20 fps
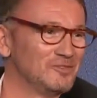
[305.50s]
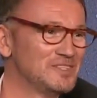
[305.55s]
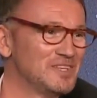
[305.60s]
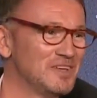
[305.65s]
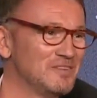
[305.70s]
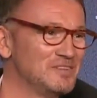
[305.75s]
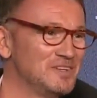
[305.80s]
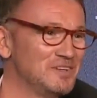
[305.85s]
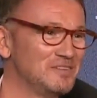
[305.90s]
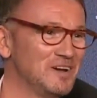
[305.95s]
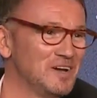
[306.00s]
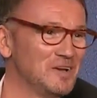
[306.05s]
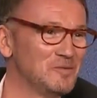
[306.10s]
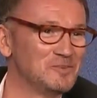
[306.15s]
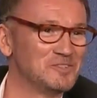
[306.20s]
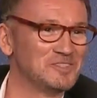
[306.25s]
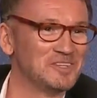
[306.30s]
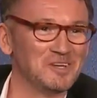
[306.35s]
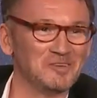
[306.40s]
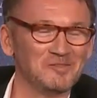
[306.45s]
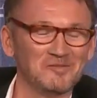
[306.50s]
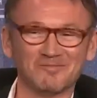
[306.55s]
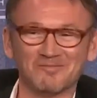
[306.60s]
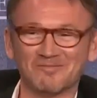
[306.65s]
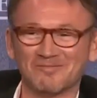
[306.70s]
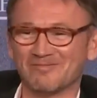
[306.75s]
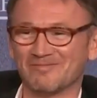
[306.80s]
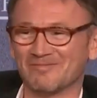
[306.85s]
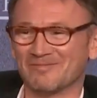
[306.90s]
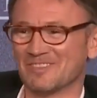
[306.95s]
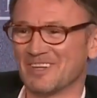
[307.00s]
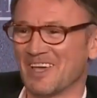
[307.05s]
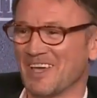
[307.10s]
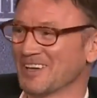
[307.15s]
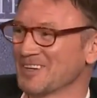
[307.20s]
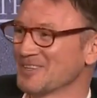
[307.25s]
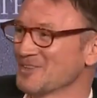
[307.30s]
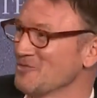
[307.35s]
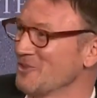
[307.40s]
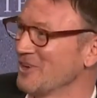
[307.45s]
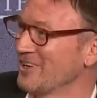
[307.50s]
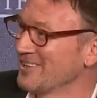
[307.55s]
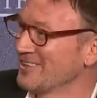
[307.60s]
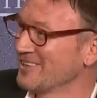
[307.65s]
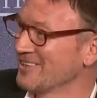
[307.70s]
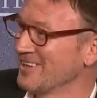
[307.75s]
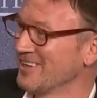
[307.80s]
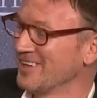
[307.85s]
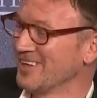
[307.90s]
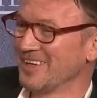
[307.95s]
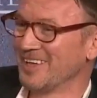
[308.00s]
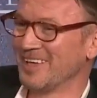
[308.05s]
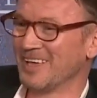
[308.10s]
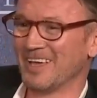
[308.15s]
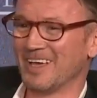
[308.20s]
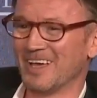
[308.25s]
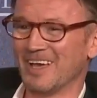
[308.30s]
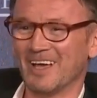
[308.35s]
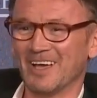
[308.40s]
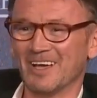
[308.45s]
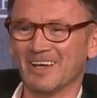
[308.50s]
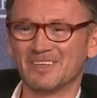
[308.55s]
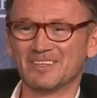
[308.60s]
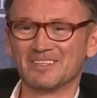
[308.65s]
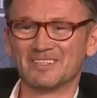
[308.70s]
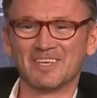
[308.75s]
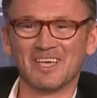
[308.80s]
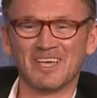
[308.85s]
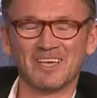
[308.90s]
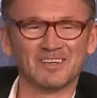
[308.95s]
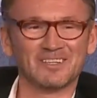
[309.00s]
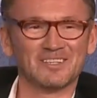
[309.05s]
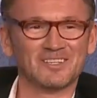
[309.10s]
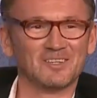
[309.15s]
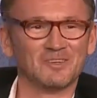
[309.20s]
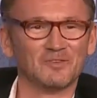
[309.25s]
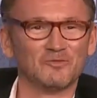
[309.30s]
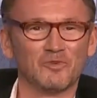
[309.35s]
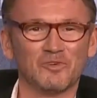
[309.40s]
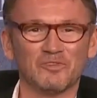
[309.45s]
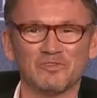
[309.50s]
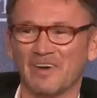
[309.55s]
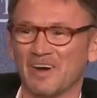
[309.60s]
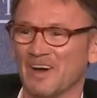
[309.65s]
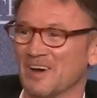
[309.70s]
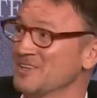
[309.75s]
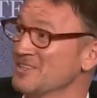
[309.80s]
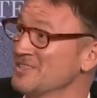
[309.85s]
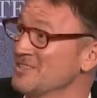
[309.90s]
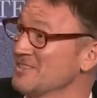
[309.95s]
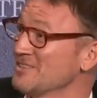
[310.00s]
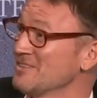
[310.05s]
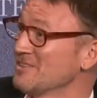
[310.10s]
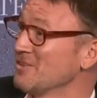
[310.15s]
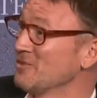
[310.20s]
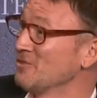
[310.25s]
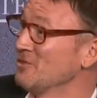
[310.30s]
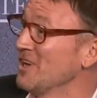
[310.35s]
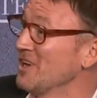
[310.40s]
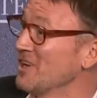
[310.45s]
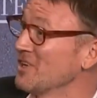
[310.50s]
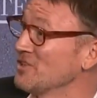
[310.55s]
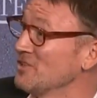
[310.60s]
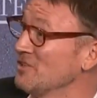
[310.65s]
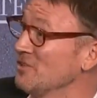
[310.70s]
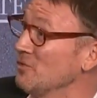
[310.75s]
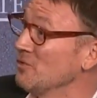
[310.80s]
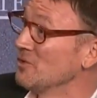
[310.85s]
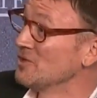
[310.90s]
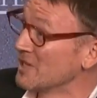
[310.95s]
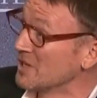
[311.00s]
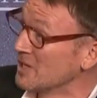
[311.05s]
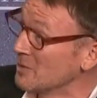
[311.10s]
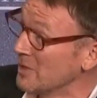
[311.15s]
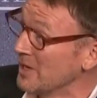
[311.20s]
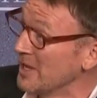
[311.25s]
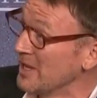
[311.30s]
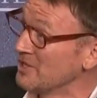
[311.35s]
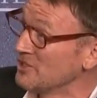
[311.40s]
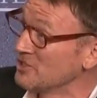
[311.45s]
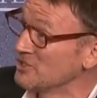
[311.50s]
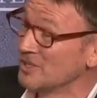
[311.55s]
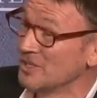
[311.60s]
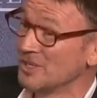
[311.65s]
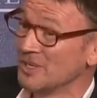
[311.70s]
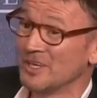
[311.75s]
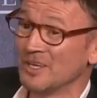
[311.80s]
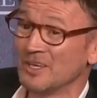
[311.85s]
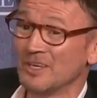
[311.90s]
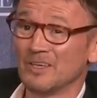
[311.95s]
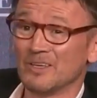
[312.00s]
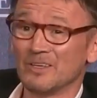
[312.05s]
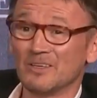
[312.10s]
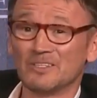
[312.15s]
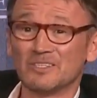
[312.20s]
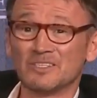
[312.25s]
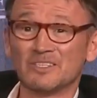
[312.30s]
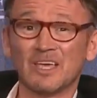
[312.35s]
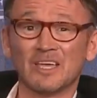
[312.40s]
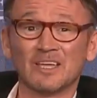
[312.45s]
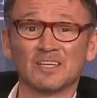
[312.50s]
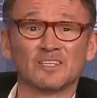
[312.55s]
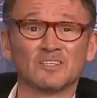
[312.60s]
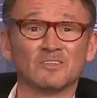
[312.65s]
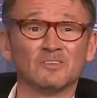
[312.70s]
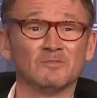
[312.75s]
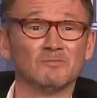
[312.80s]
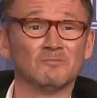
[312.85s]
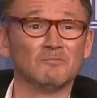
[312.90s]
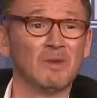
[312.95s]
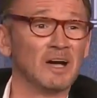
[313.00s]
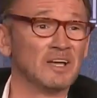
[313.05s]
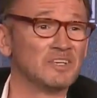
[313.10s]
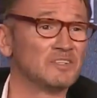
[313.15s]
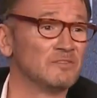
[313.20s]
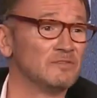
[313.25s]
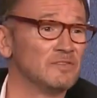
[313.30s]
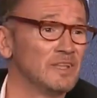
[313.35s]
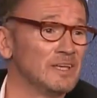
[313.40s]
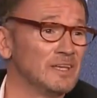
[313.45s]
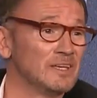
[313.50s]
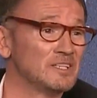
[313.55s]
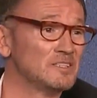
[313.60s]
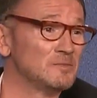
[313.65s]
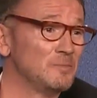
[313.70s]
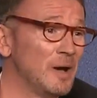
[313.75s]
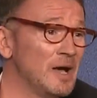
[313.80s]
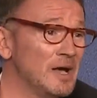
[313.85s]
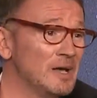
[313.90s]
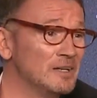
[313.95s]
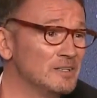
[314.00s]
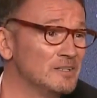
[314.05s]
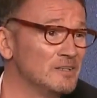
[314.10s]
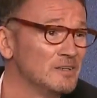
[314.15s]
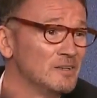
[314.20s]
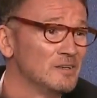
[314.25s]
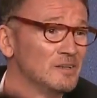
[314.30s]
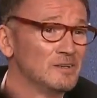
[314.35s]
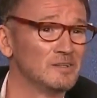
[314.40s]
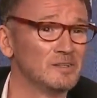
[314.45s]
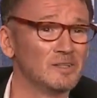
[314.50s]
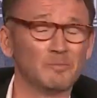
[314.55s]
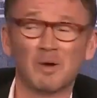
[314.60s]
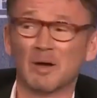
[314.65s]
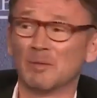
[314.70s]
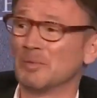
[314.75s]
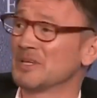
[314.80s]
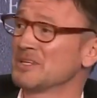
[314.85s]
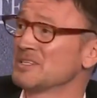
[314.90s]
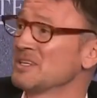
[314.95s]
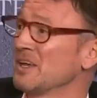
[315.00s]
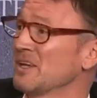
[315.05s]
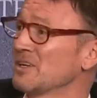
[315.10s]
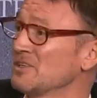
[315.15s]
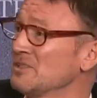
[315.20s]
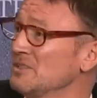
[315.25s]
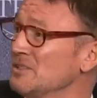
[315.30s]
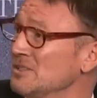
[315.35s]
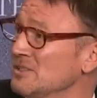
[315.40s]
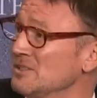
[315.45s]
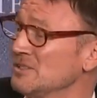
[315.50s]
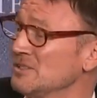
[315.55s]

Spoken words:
75% tax rate, set to reverse the reduction in the retirement age, set to massively expand the public sector.